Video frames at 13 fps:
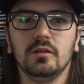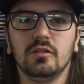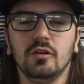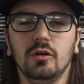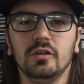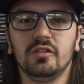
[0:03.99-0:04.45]

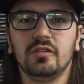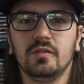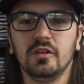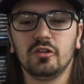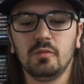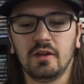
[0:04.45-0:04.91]
So
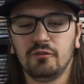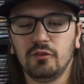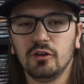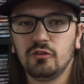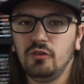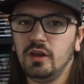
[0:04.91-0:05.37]
this is my
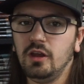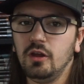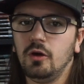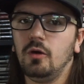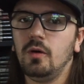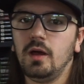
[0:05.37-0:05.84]
first
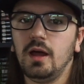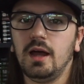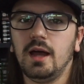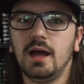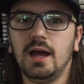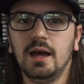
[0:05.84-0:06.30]
video
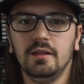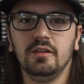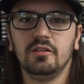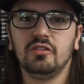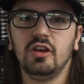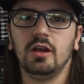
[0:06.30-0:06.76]
on
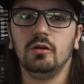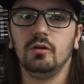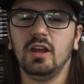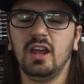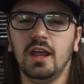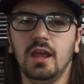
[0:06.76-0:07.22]
this
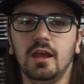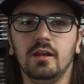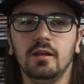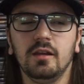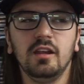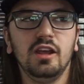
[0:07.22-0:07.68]
channel,
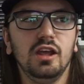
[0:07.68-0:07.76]
and